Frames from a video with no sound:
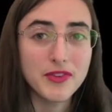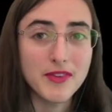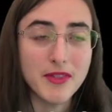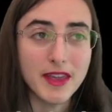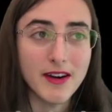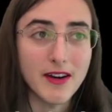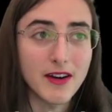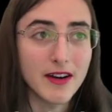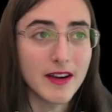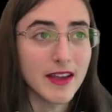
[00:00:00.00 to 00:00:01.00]
they
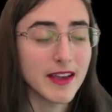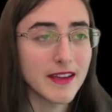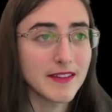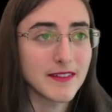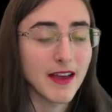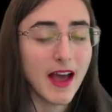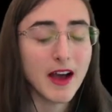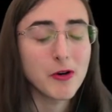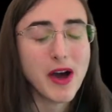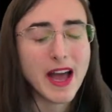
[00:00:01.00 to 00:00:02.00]
are and
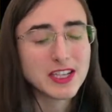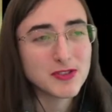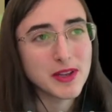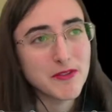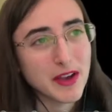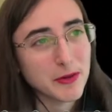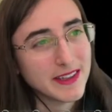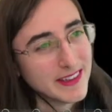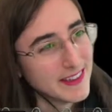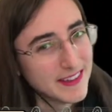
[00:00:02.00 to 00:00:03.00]
how actually
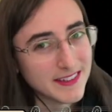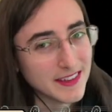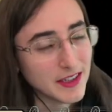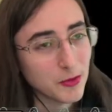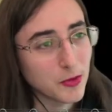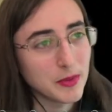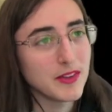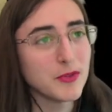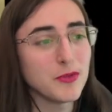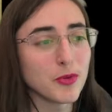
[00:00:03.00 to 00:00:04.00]
very easy it will be
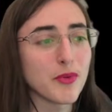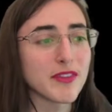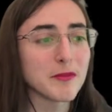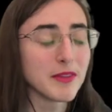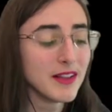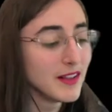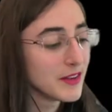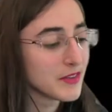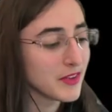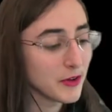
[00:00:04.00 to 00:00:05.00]
to draw them.
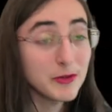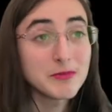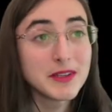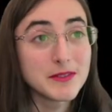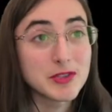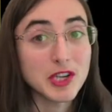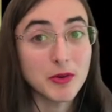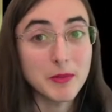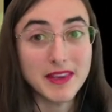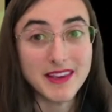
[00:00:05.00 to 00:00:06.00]
So, shall
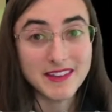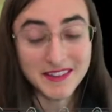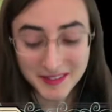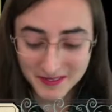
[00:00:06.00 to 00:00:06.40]
we begin?